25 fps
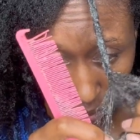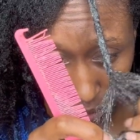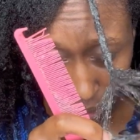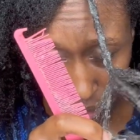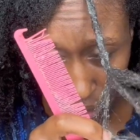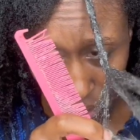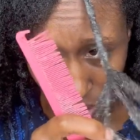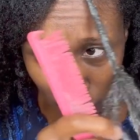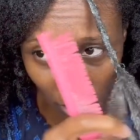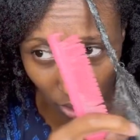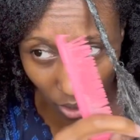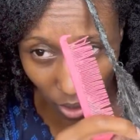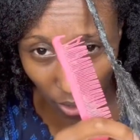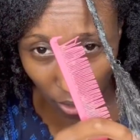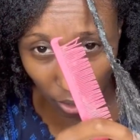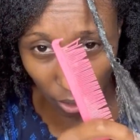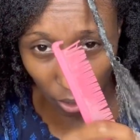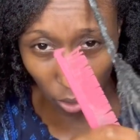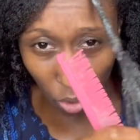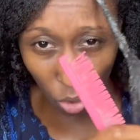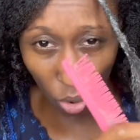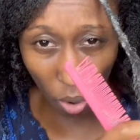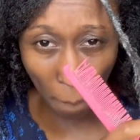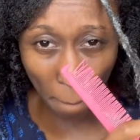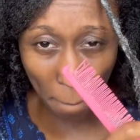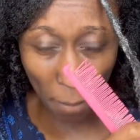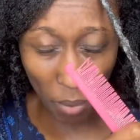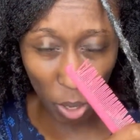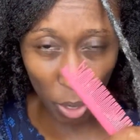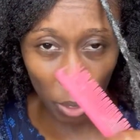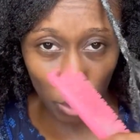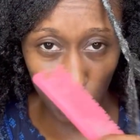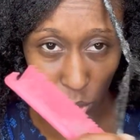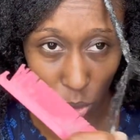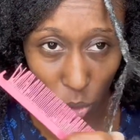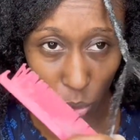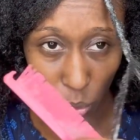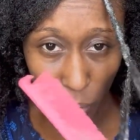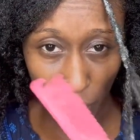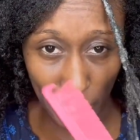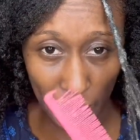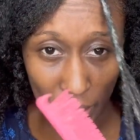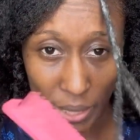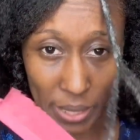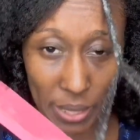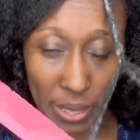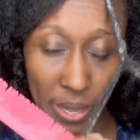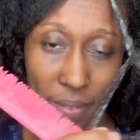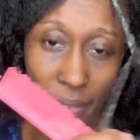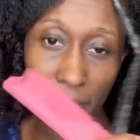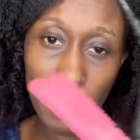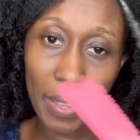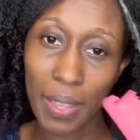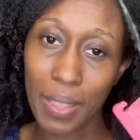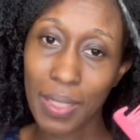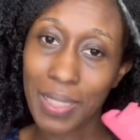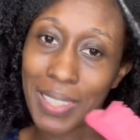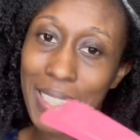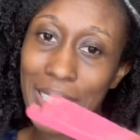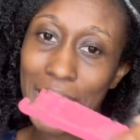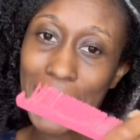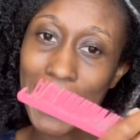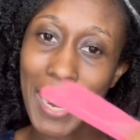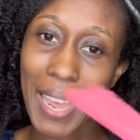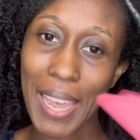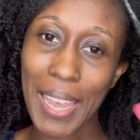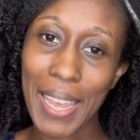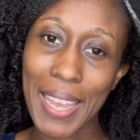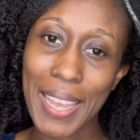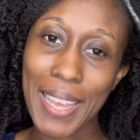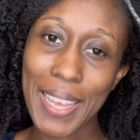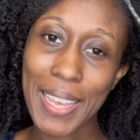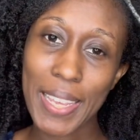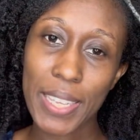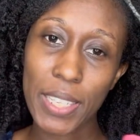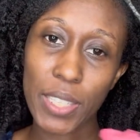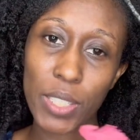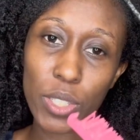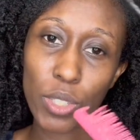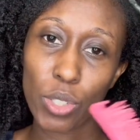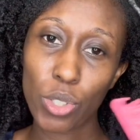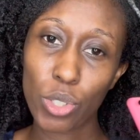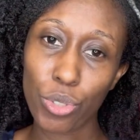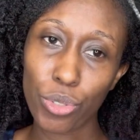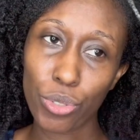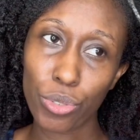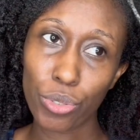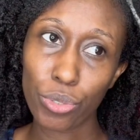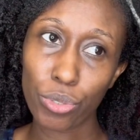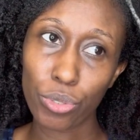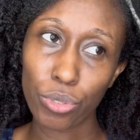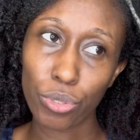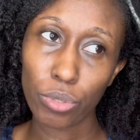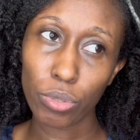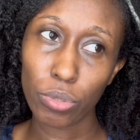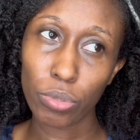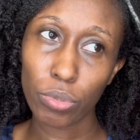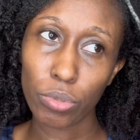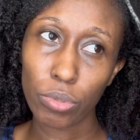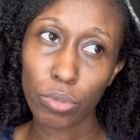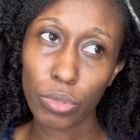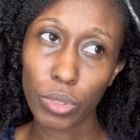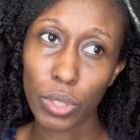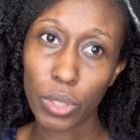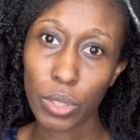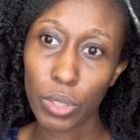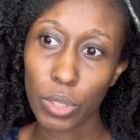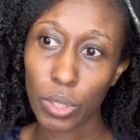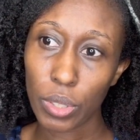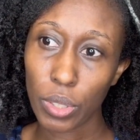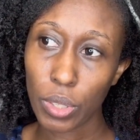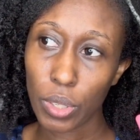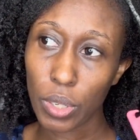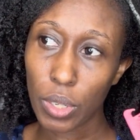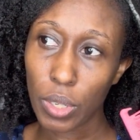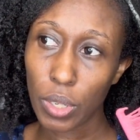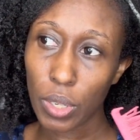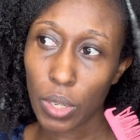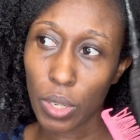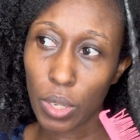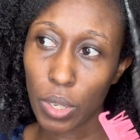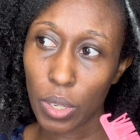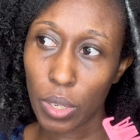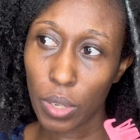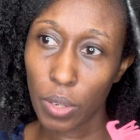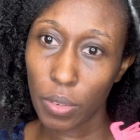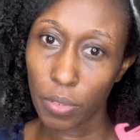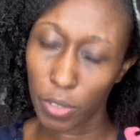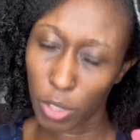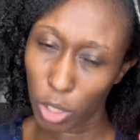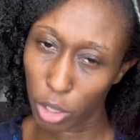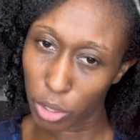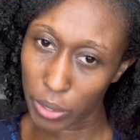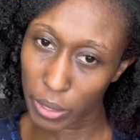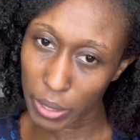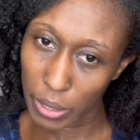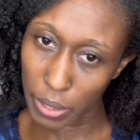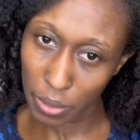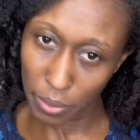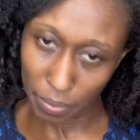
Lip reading: I started on March 27. Today is June 1st.